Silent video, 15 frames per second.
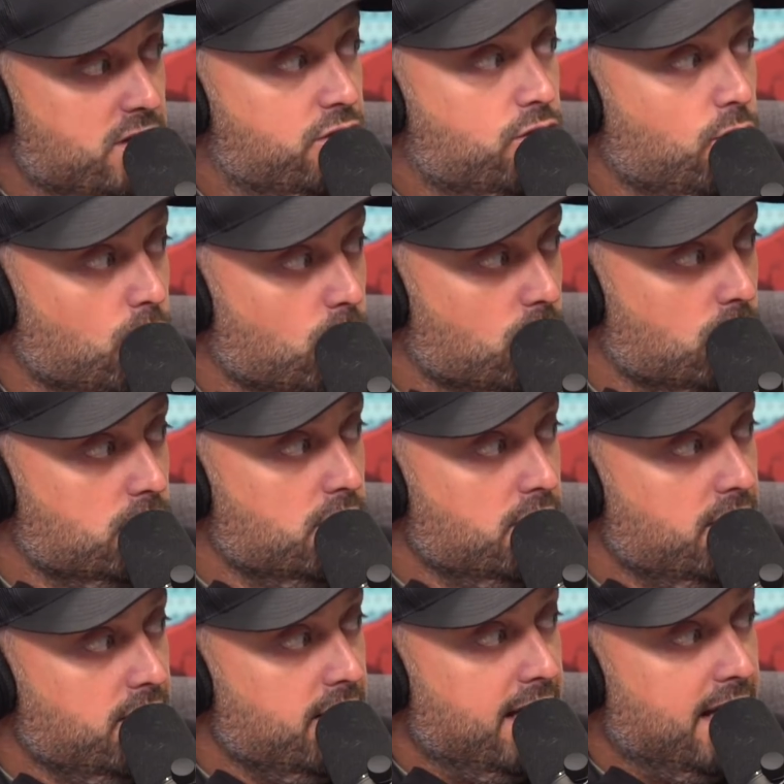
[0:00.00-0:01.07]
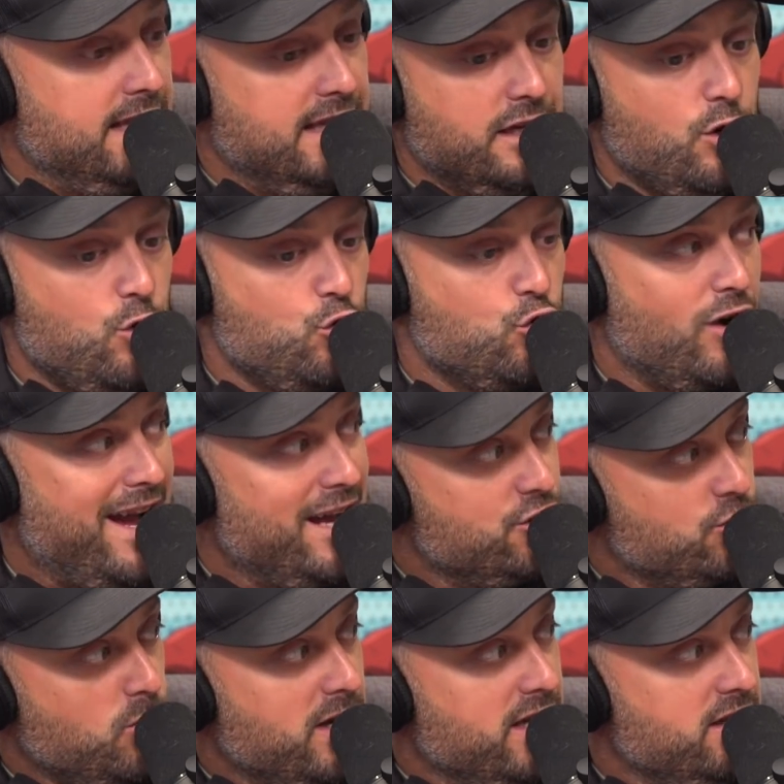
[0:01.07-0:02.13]
school and then go
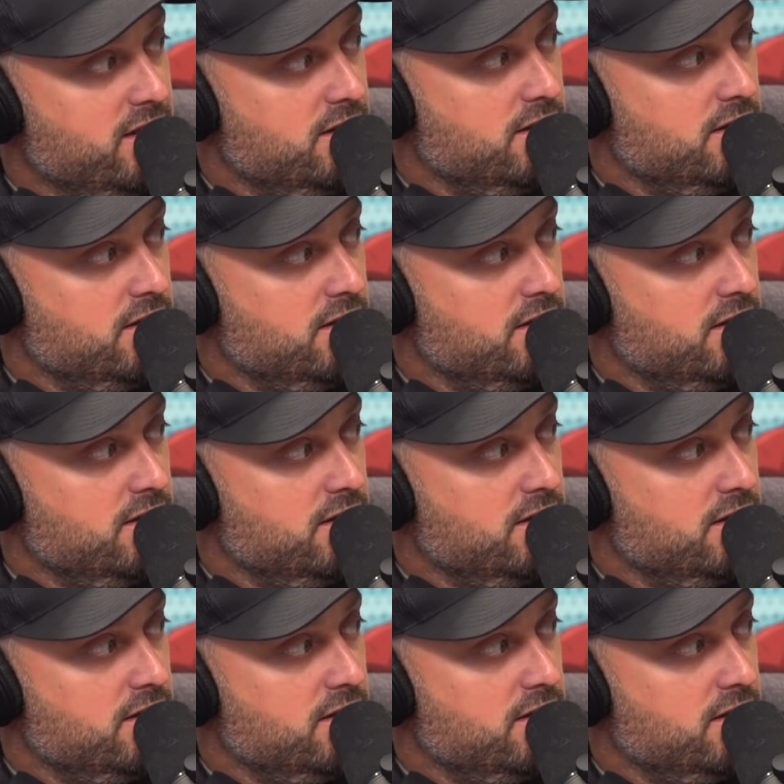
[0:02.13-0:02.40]
graduate.